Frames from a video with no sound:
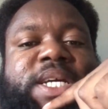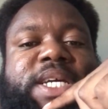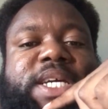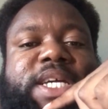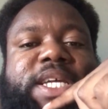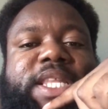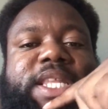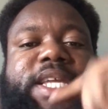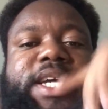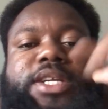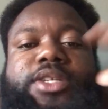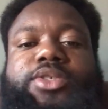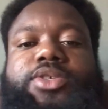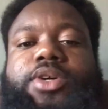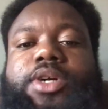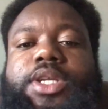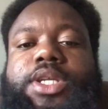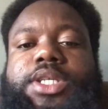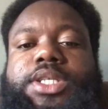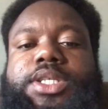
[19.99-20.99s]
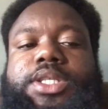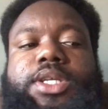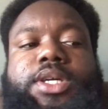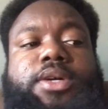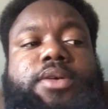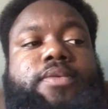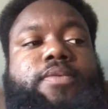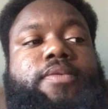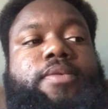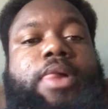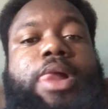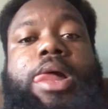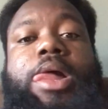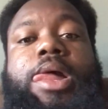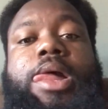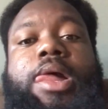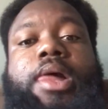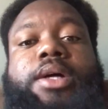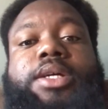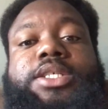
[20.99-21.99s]
electronic stuff.
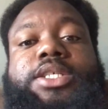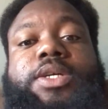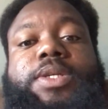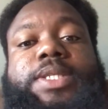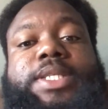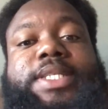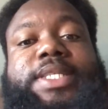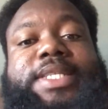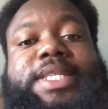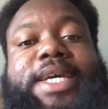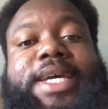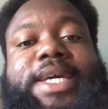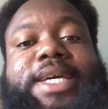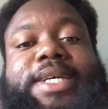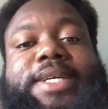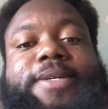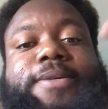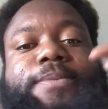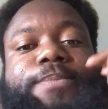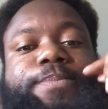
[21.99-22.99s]
So today,